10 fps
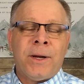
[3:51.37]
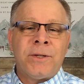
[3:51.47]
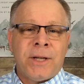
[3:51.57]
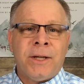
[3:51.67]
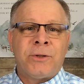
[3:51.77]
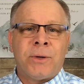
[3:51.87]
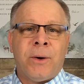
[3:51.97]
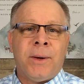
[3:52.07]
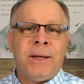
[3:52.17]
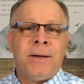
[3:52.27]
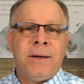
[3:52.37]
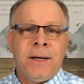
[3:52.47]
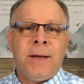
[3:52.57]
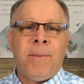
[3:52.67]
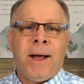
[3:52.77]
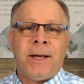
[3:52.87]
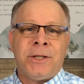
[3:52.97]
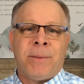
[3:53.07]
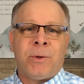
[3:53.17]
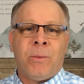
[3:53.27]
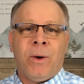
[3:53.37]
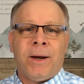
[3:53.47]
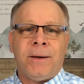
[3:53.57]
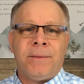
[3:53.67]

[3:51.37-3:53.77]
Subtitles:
his intro in Nehemiah chapter 1.